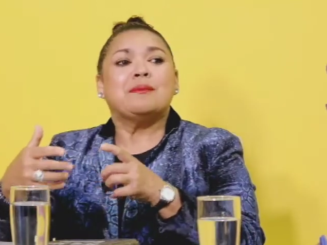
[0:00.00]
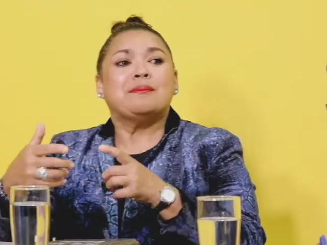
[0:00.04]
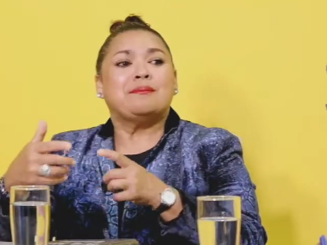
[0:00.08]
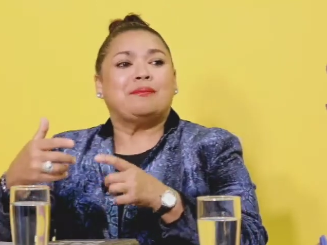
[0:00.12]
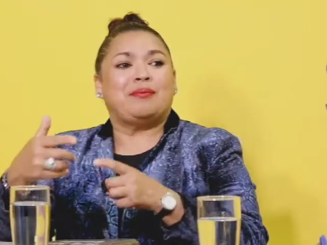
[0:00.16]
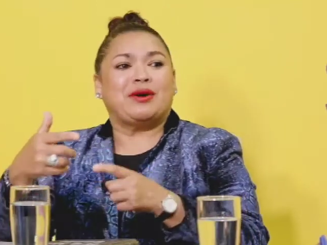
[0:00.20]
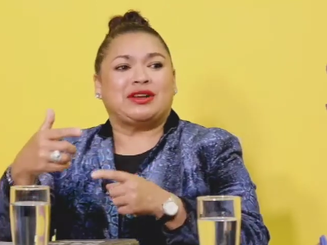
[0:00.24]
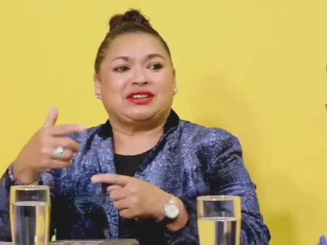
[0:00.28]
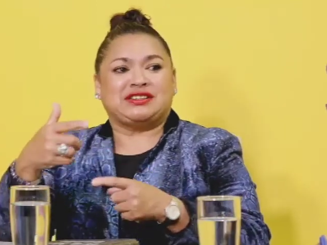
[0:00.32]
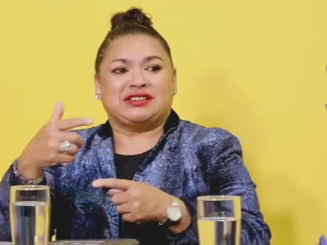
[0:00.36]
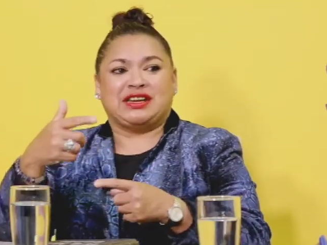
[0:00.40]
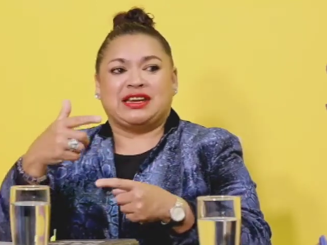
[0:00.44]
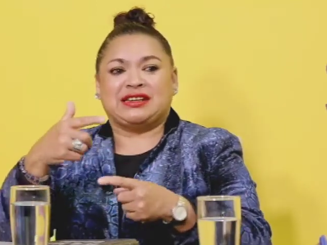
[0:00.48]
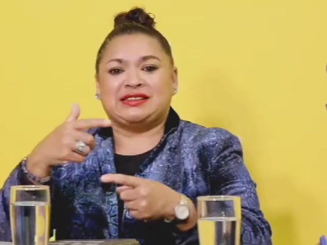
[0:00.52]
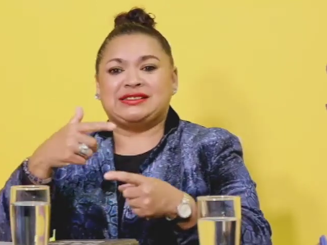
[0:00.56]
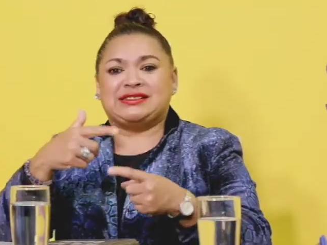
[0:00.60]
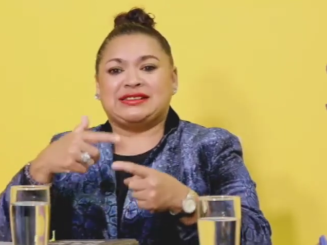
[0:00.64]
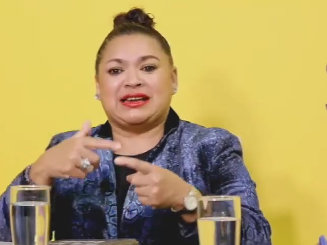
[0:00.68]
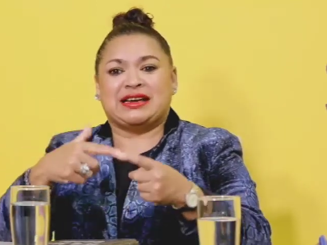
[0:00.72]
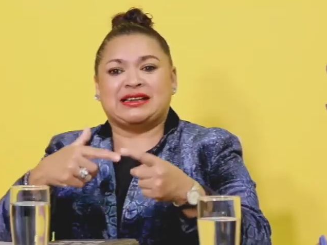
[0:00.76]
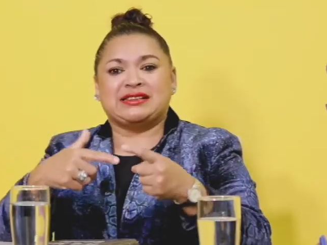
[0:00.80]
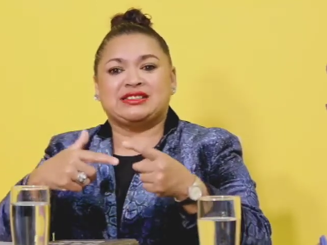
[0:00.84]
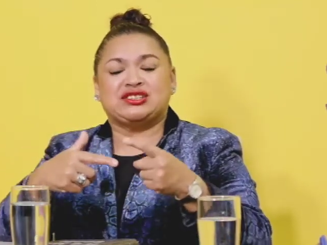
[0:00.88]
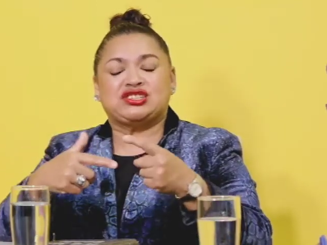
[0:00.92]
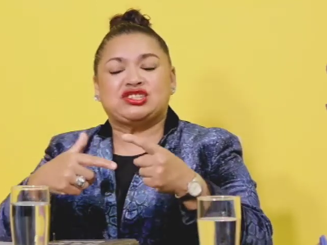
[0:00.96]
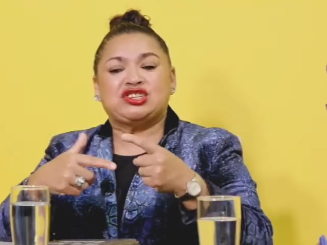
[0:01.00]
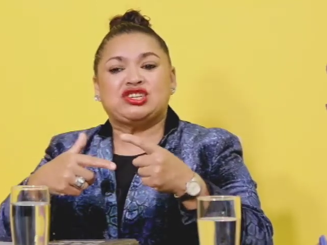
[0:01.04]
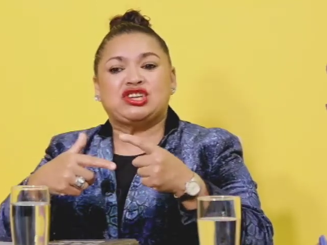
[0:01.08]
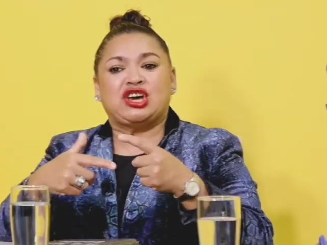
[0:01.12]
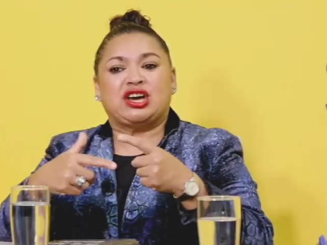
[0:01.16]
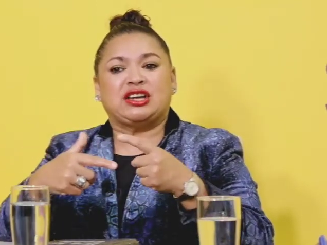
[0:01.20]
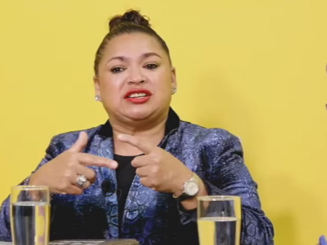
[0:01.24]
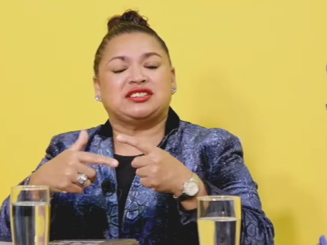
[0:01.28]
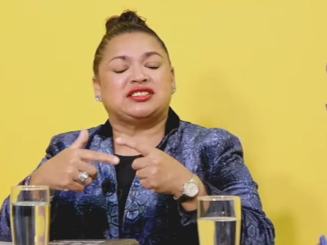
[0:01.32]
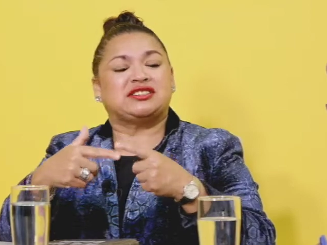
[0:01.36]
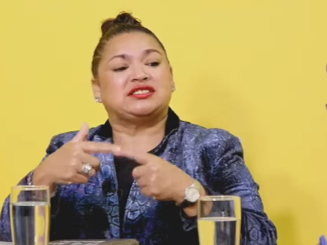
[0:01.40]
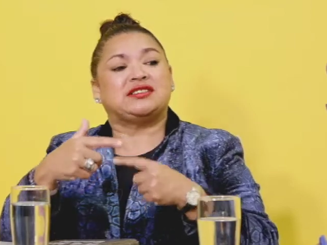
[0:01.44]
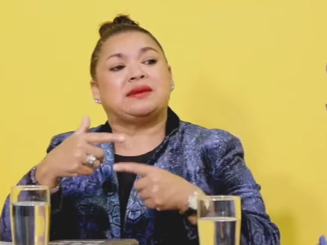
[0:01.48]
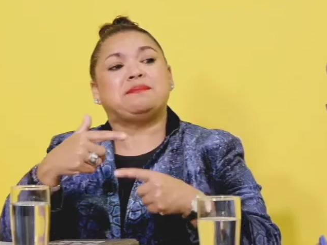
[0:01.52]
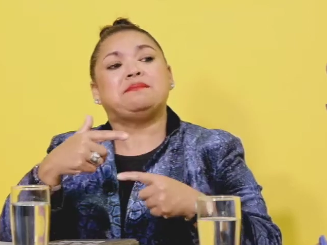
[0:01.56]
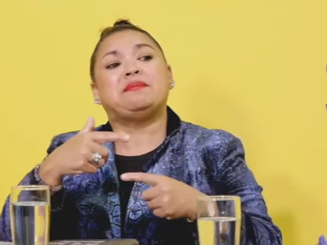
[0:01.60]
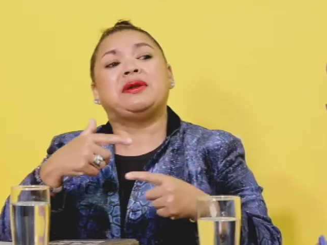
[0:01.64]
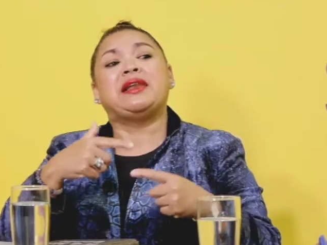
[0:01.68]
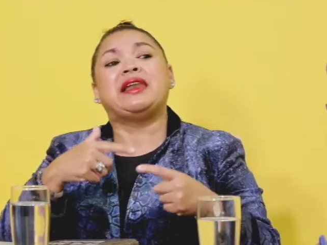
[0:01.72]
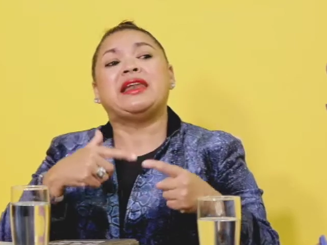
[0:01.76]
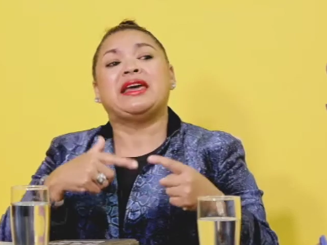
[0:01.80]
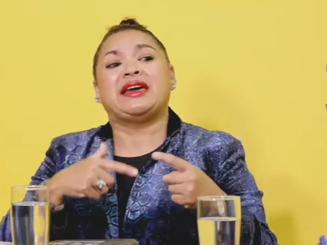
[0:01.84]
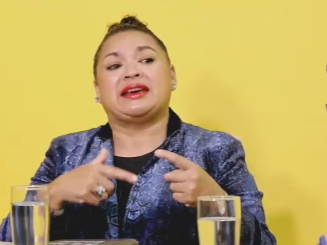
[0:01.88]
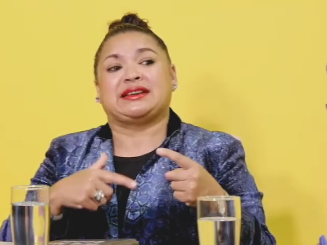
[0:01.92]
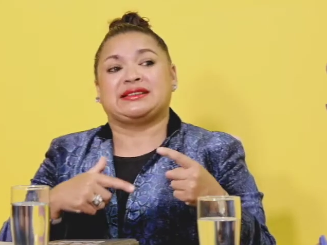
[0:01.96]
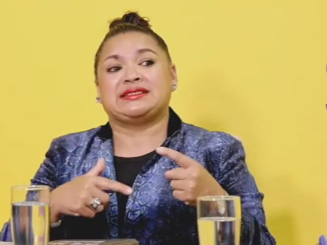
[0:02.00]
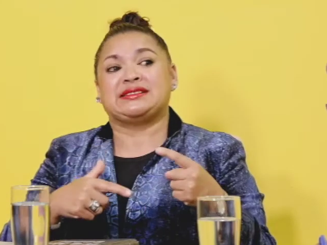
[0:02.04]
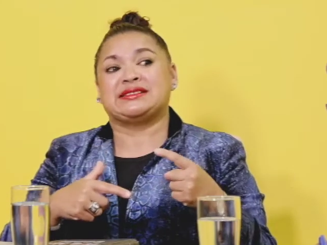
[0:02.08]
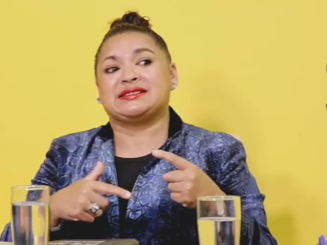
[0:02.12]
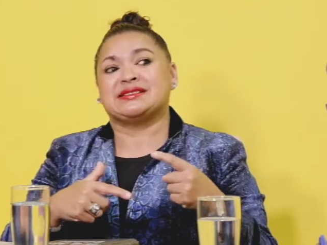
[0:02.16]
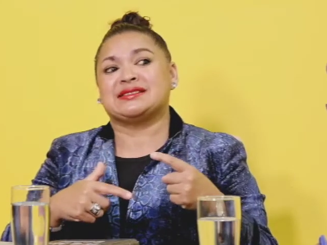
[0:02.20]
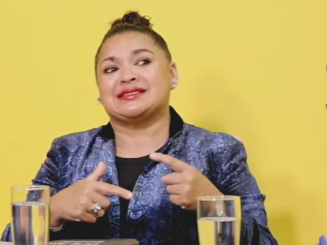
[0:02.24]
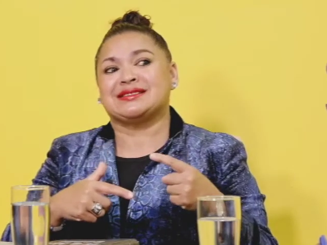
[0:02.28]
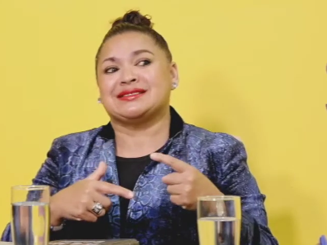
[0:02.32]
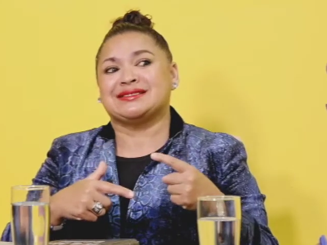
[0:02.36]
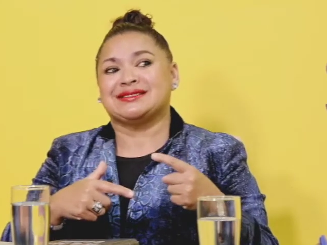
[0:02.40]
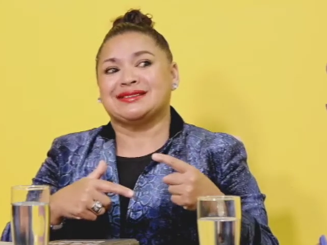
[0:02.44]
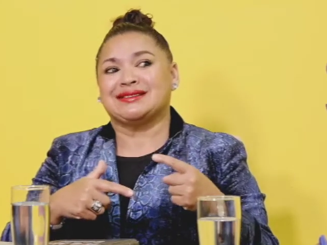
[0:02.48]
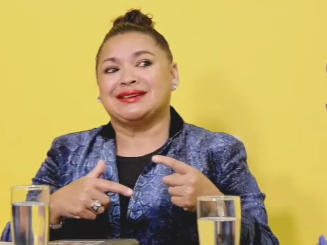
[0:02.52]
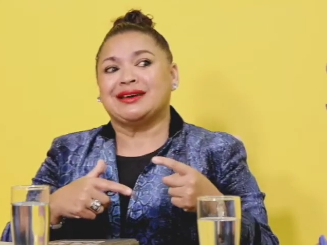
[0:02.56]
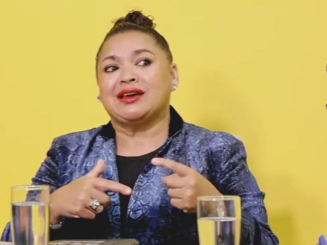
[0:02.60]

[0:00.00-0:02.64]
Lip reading: But it does not replace